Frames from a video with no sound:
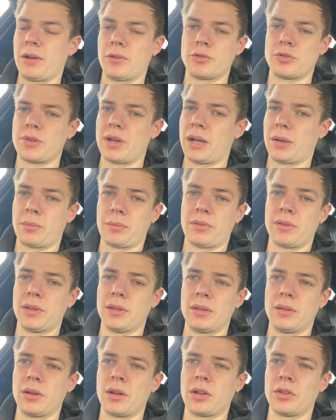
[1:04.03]
on track with it
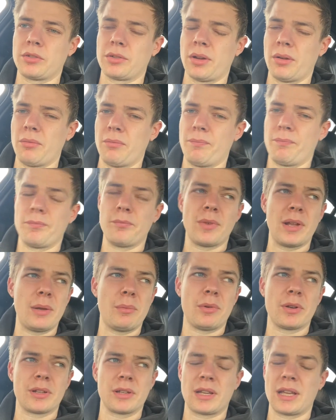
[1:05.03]
because I really
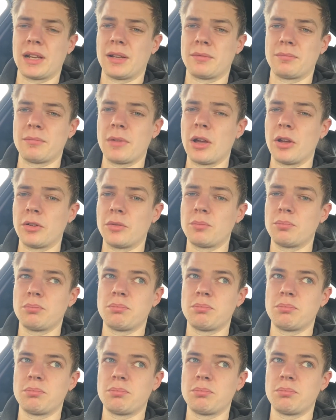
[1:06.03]
want to get it out